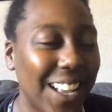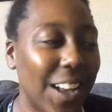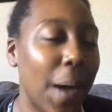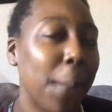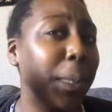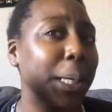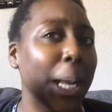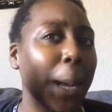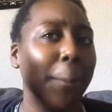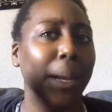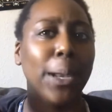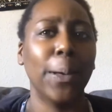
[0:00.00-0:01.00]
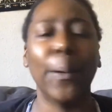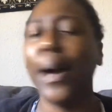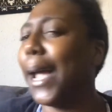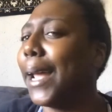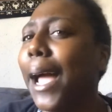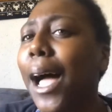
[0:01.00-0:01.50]
Comment down below
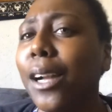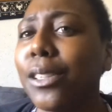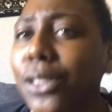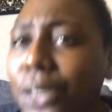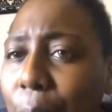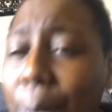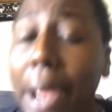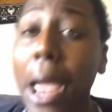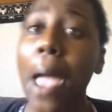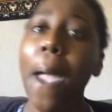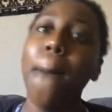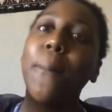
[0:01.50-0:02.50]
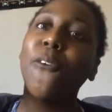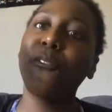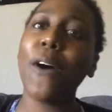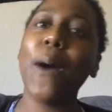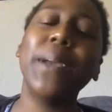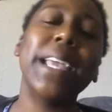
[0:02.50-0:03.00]
how y'all doing.
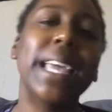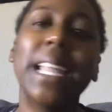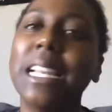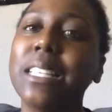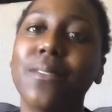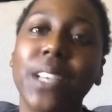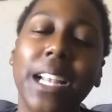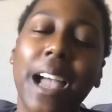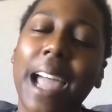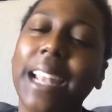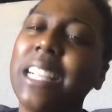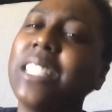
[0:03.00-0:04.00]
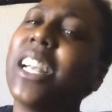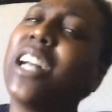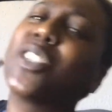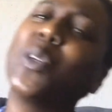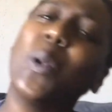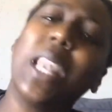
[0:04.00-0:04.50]
Before we get in this video, I need
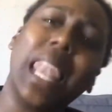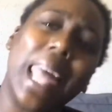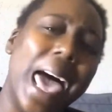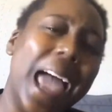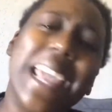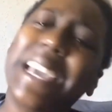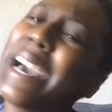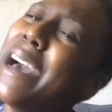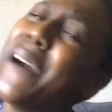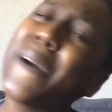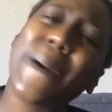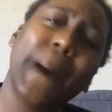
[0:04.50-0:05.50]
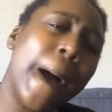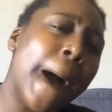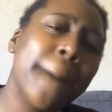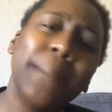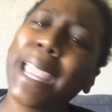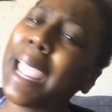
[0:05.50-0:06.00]
y'all to like,
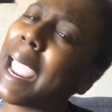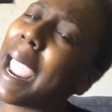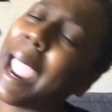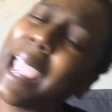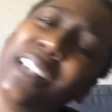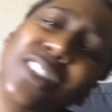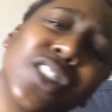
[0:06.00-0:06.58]
comment, and